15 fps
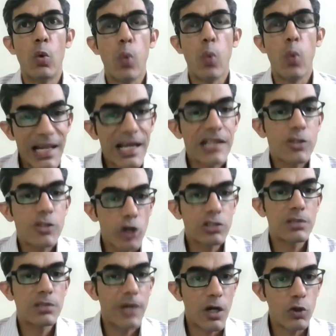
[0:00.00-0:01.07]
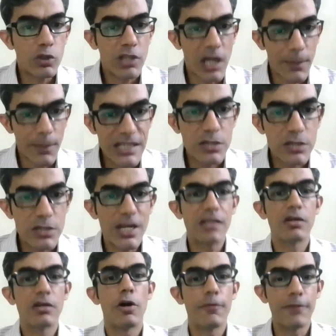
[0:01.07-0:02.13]
I talked about coming
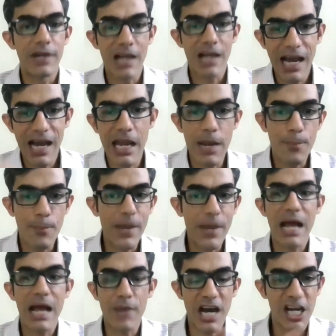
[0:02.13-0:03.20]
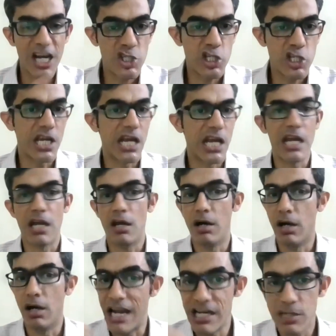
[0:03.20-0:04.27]
together of an IAM, PAM, IGA,
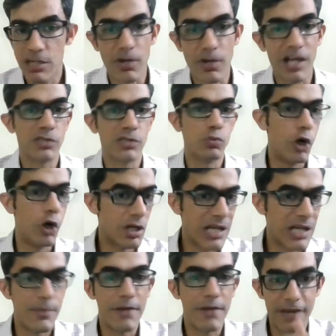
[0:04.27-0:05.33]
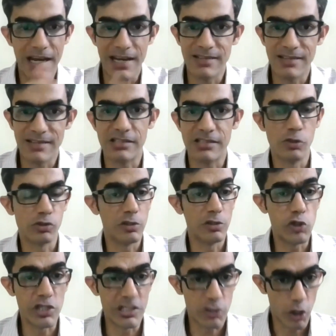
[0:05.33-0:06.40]
Enterprise Vault, MFA, SSO
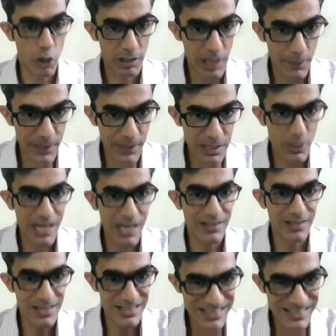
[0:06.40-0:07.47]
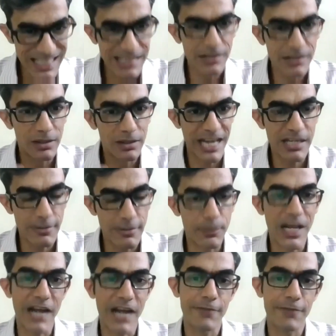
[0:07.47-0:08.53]
solutions all coming together in a single native
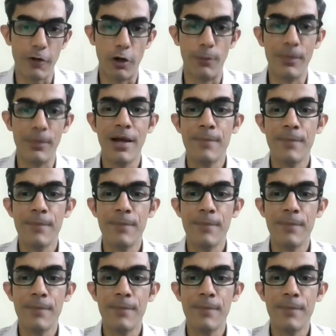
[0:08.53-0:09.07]
platform,